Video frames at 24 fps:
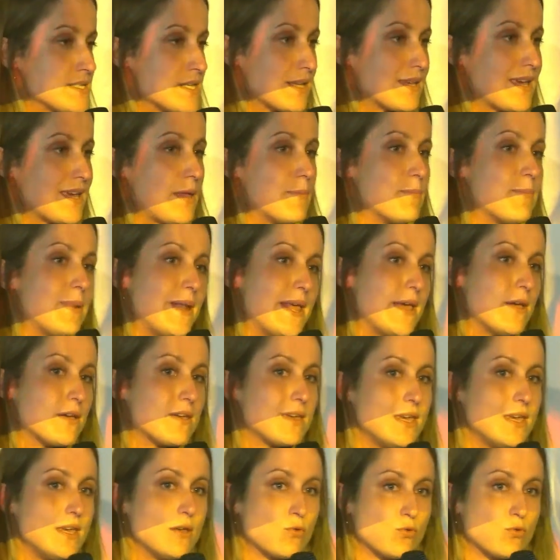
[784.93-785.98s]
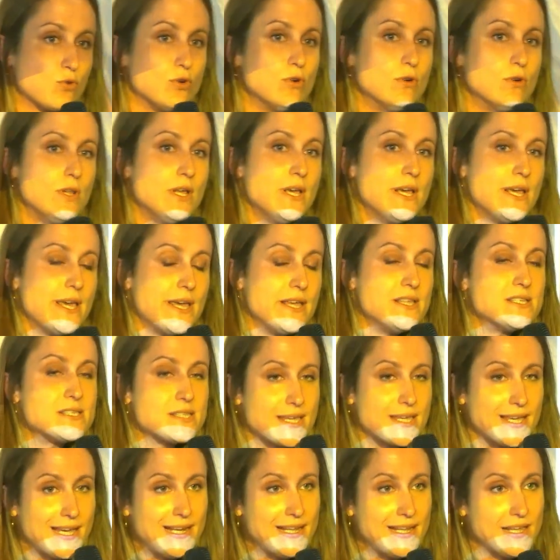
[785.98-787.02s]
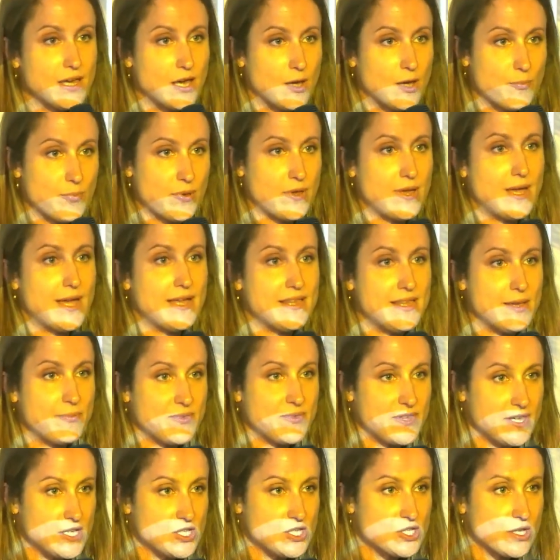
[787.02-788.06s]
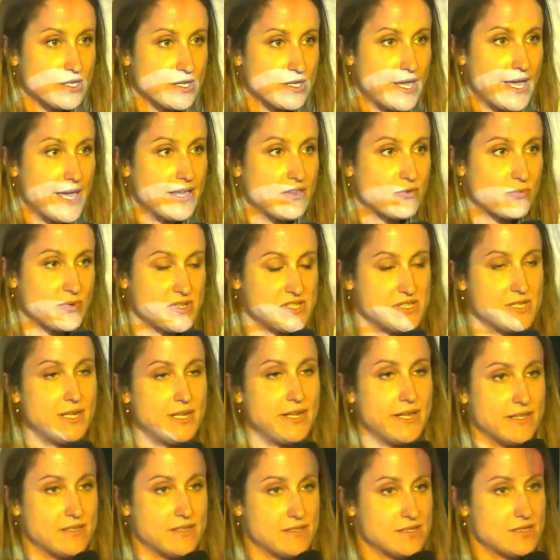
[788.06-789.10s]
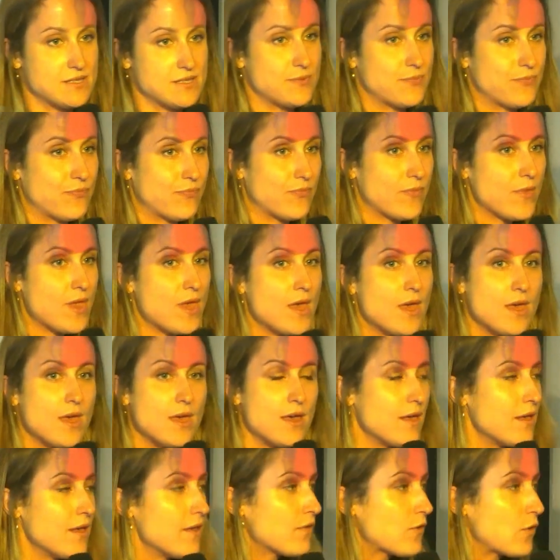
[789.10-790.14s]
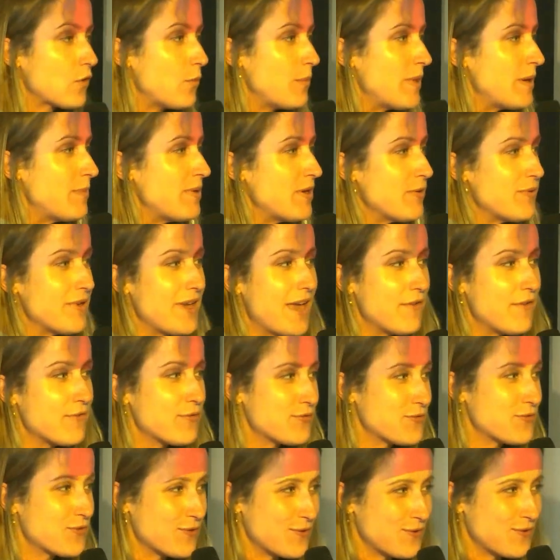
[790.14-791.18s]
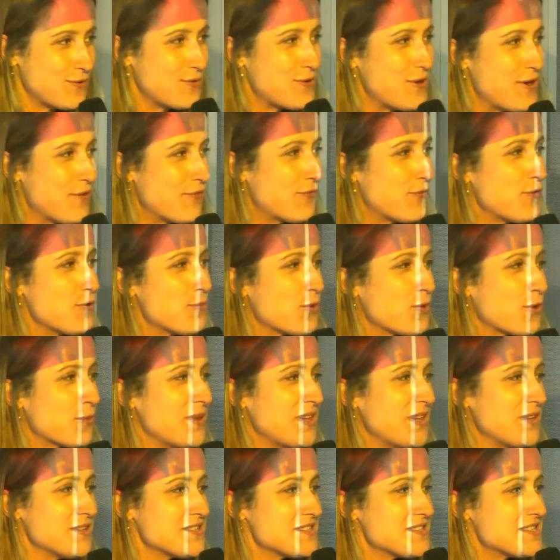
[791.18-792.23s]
can play a key role in scaling up adaptation and resilience. So maybe we have a few more minutes.